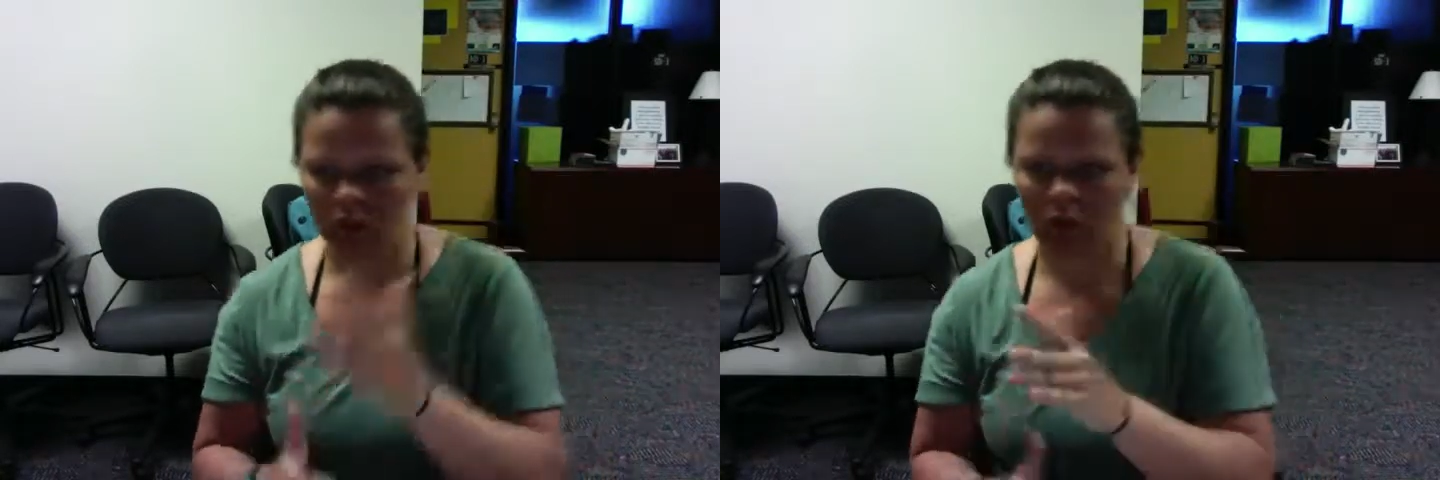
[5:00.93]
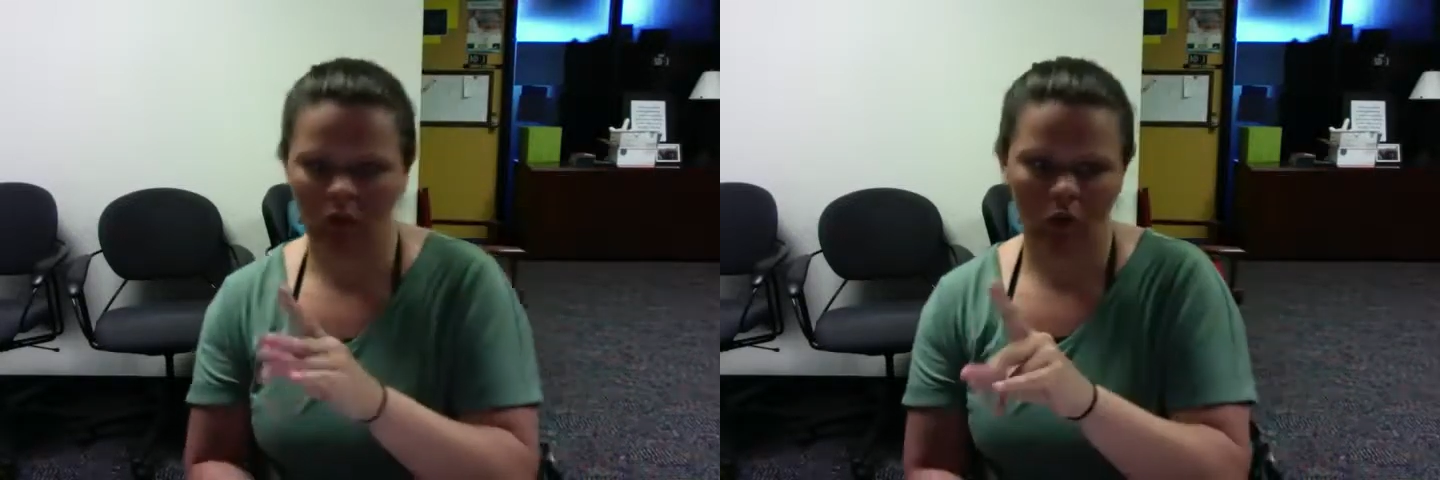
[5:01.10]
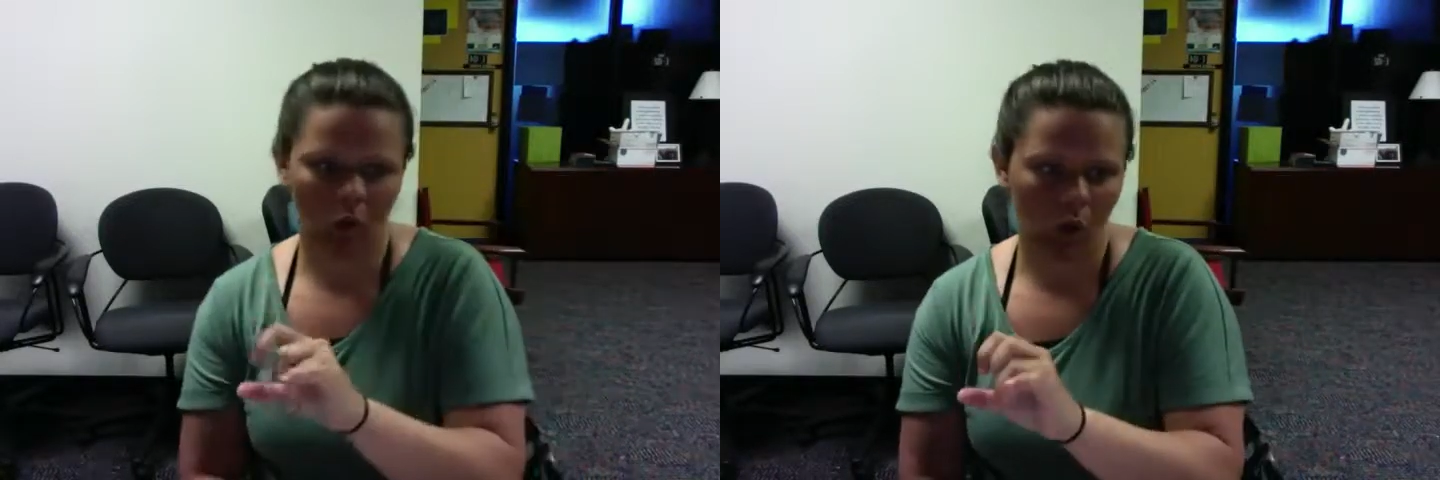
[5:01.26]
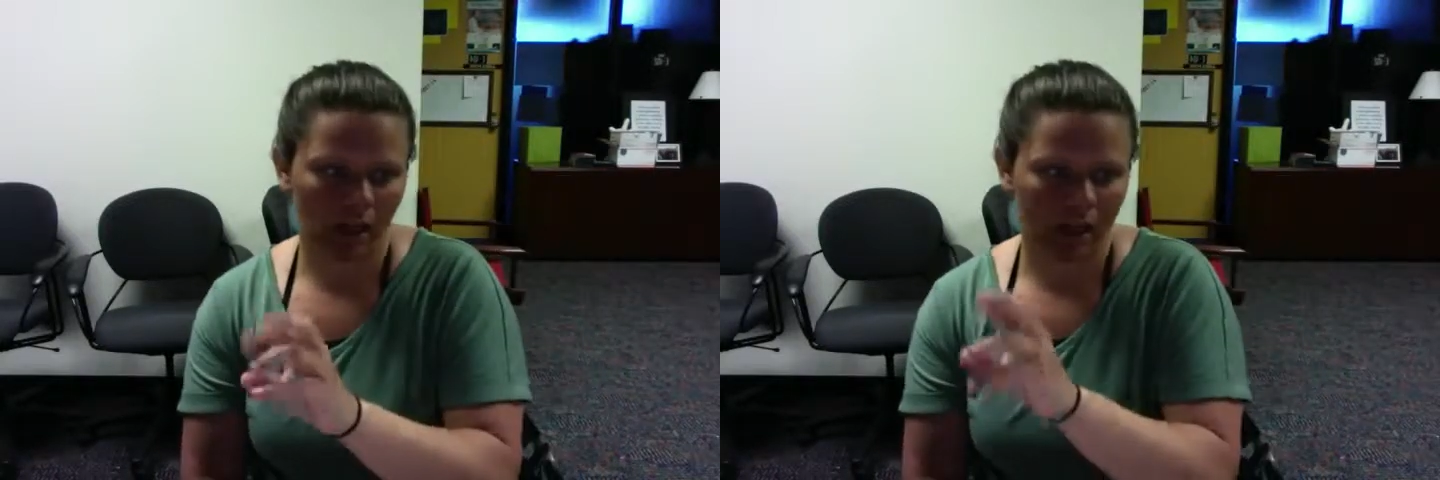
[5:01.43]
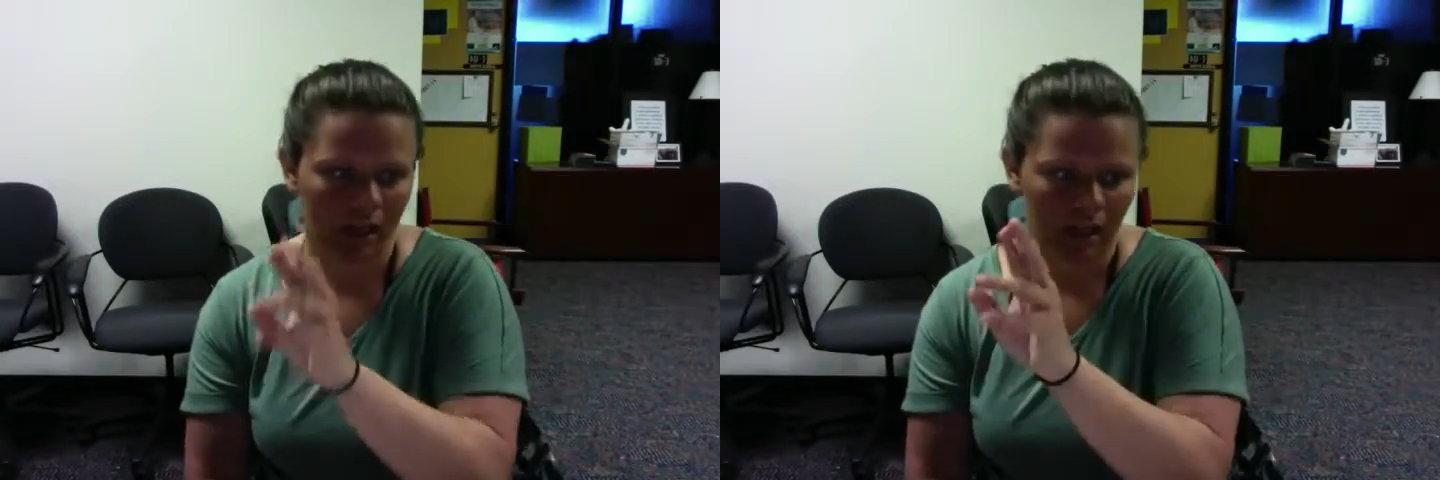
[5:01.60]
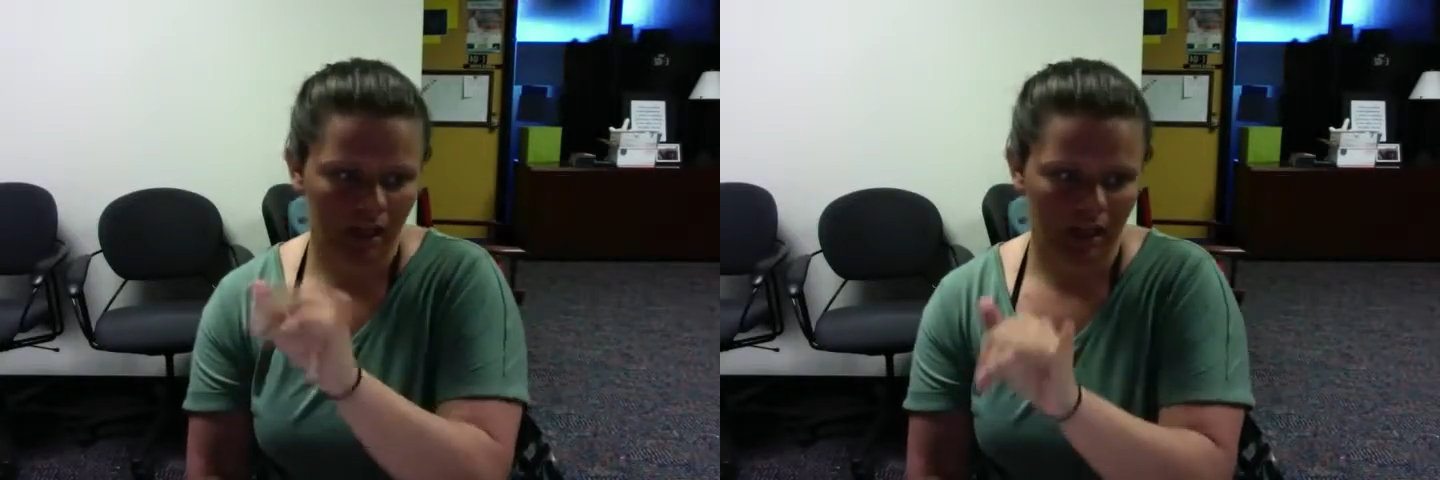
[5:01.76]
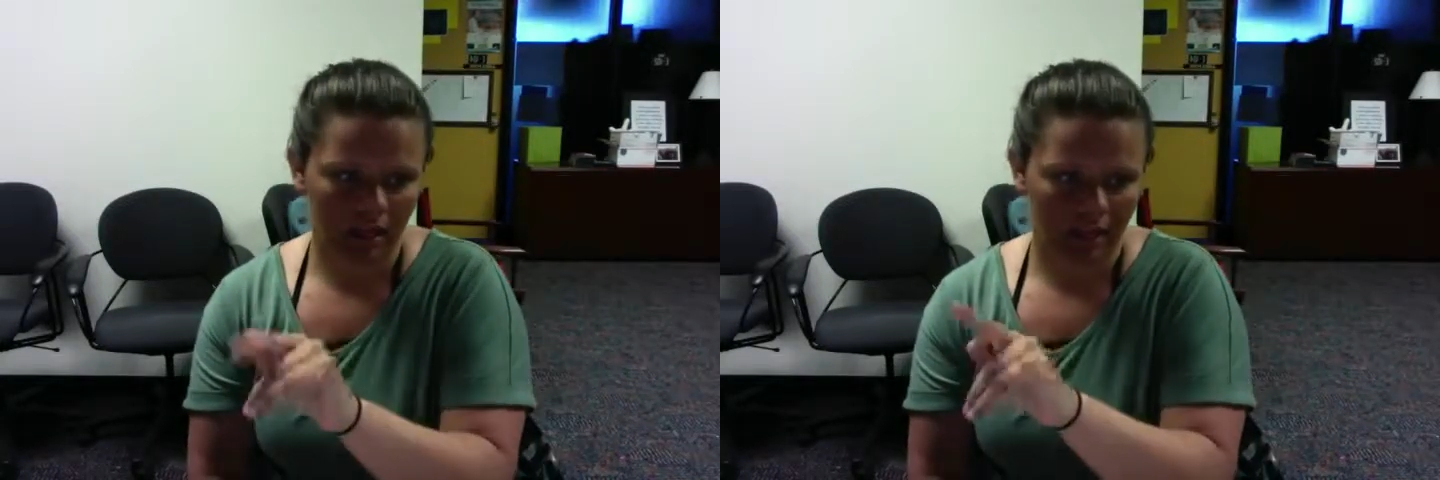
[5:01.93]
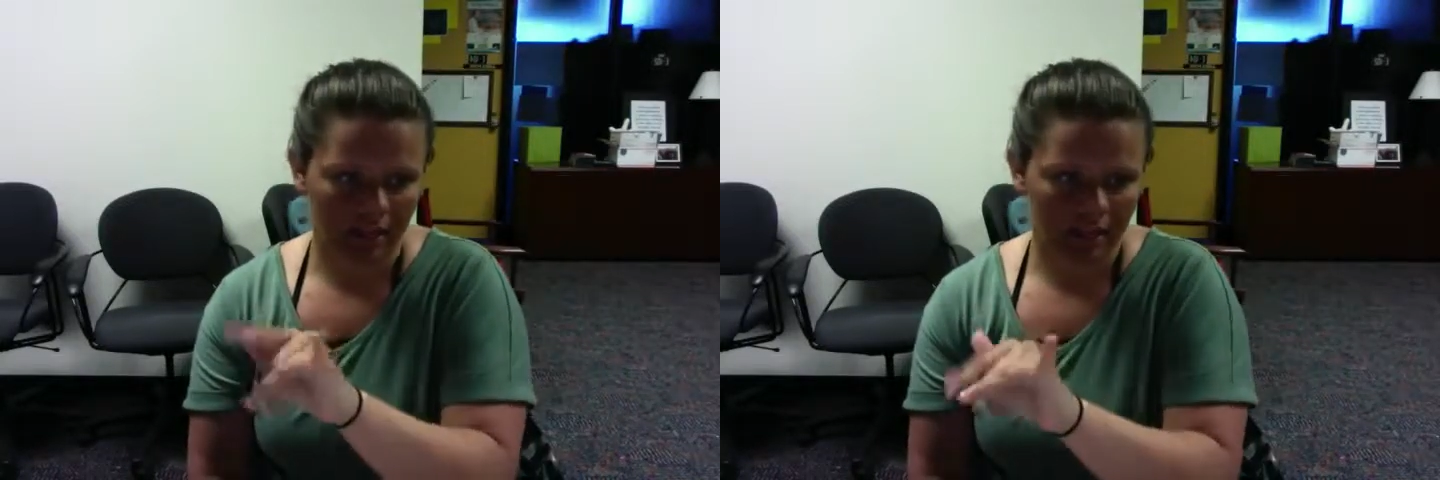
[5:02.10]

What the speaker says: actually supported you,